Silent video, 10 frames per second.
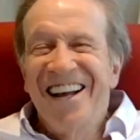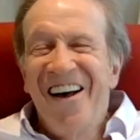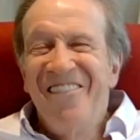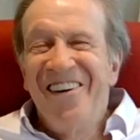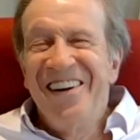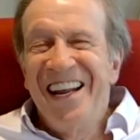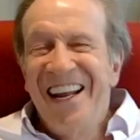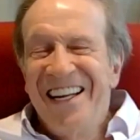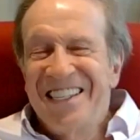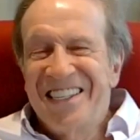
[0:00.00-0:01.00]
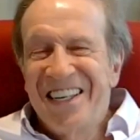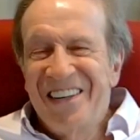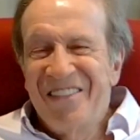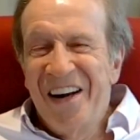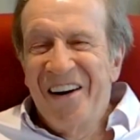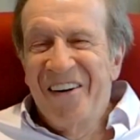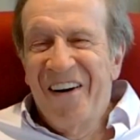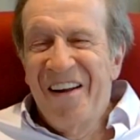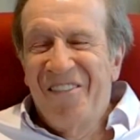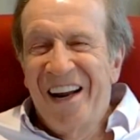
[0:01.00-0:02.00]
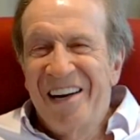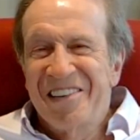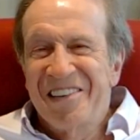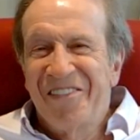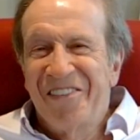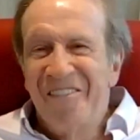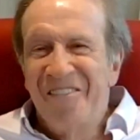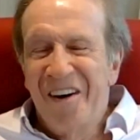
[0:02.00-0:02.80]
Simon, it's been a great pleasure